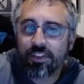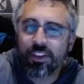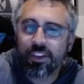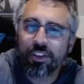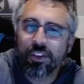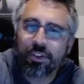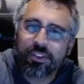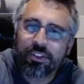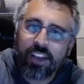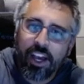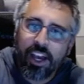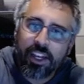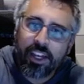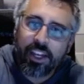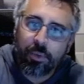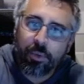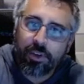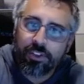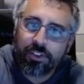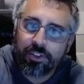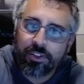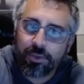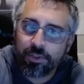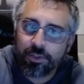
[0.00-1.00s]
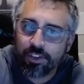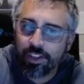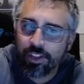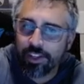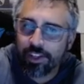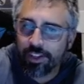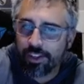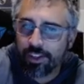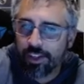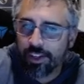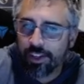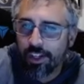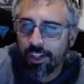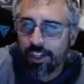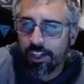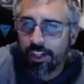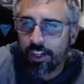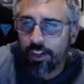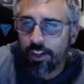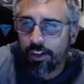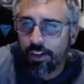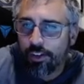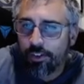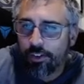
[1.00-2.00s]
The little tiny ones, there was like
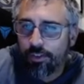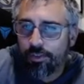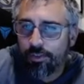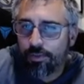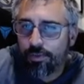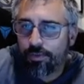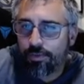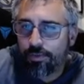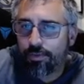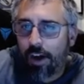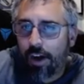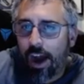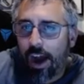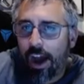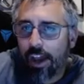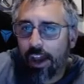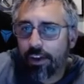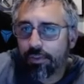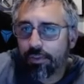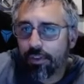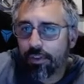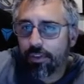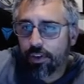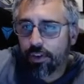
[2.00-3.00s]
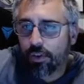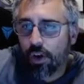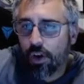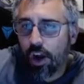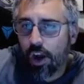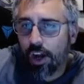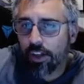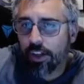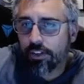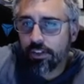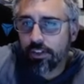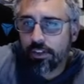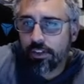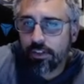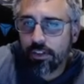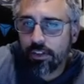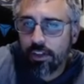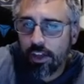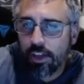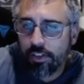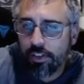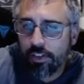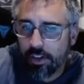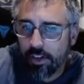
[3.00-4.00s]
five across,
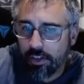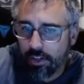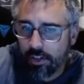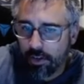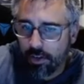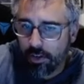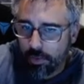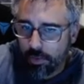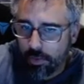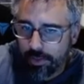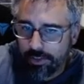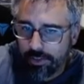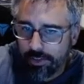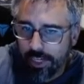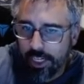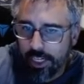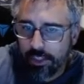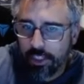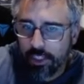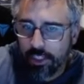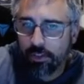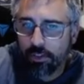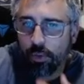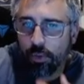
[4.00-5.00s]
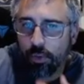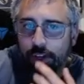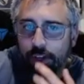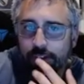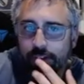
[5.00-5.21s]
and then, you know, it went down like twenty